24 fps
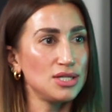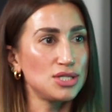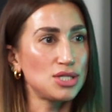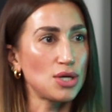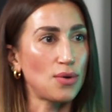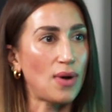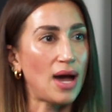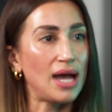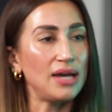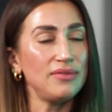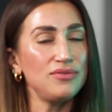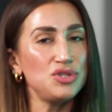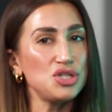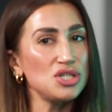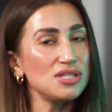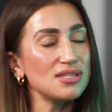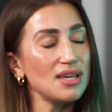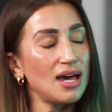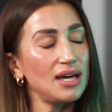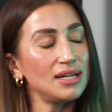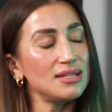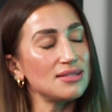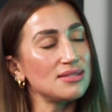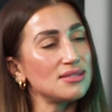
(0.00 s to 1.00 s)
So I've just
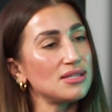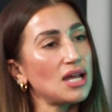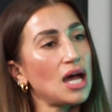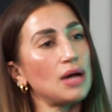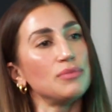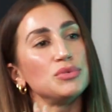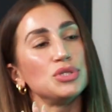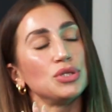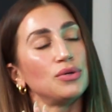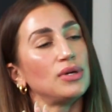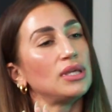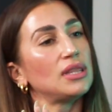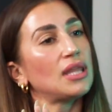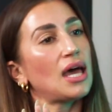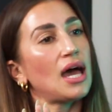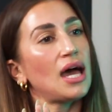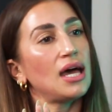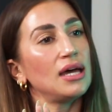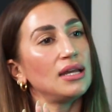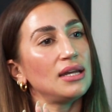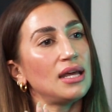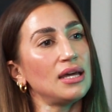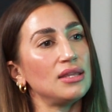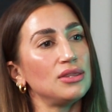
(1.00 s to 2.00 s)
kind of stopped doing
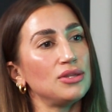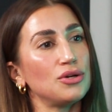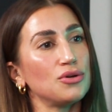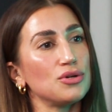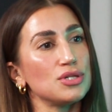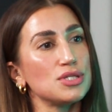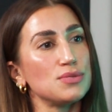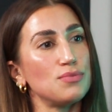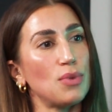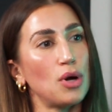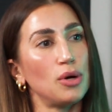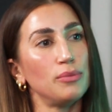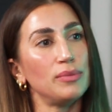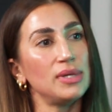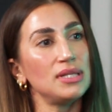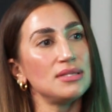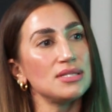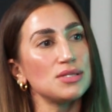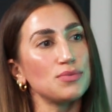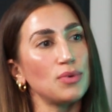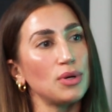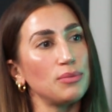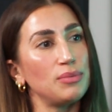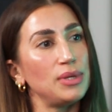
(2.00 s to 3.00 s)
that, and there's
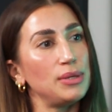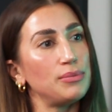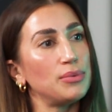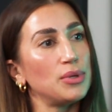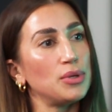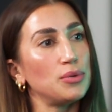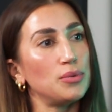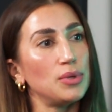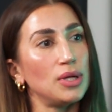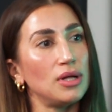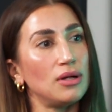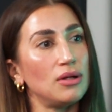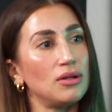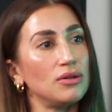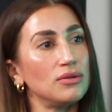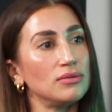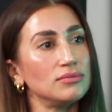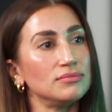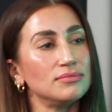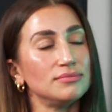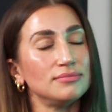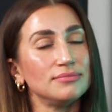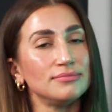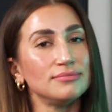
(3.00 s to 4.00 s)
moments where people
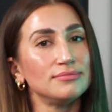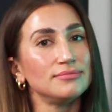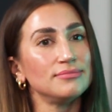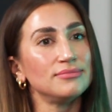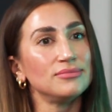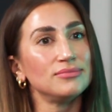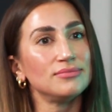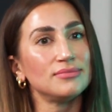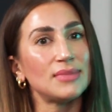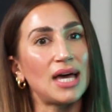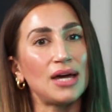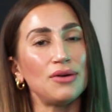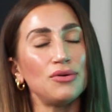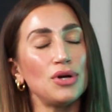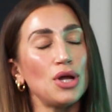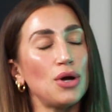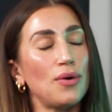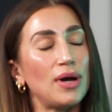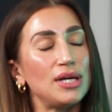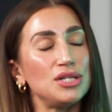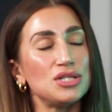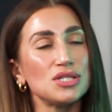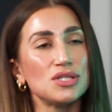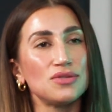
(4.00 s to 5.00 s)
will, I don't know,
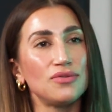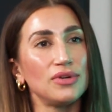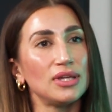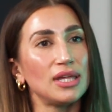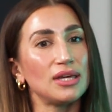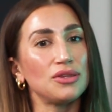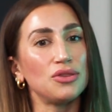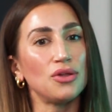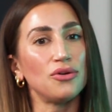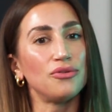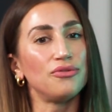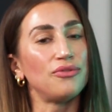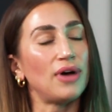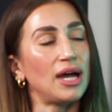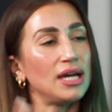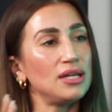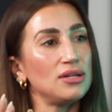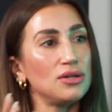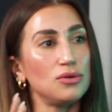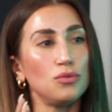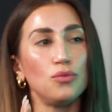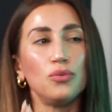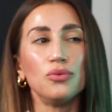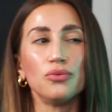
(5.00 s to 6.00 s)
I just feel like they'll find
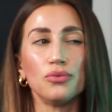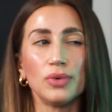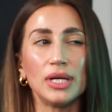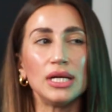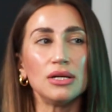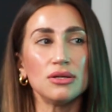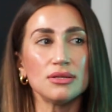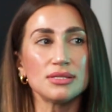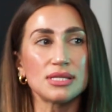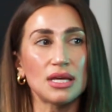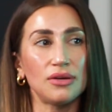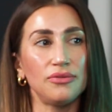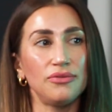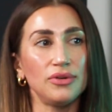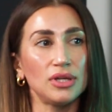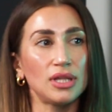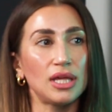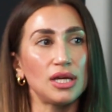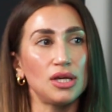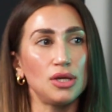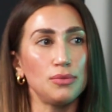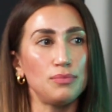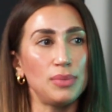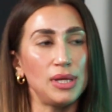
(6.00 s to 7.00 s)
Reels. I feel
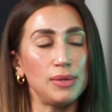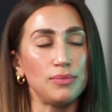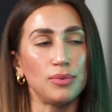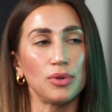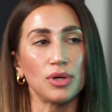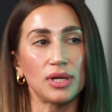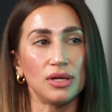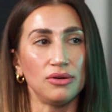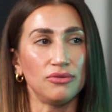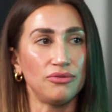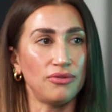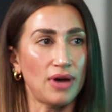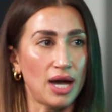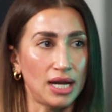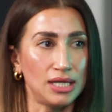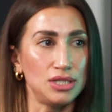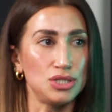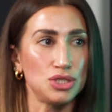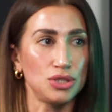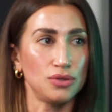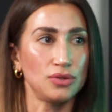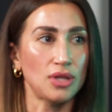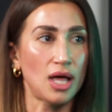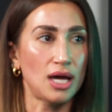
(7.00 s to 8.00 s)
like people can
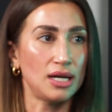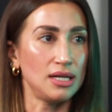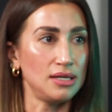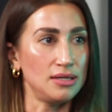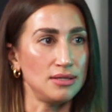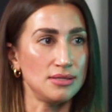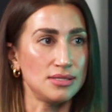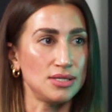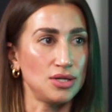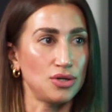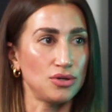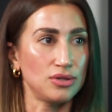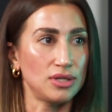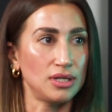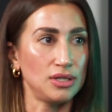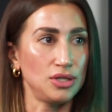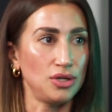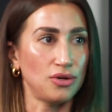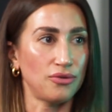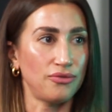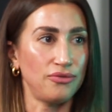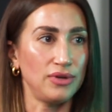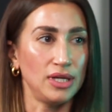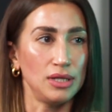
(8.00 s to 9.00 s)
find you a lot easier than
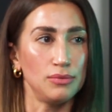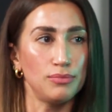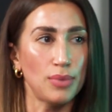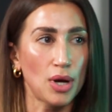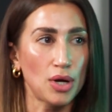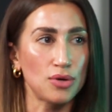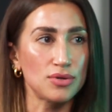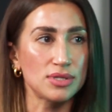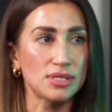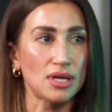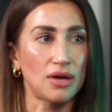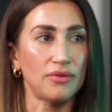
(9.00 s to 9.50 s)
your feed posts.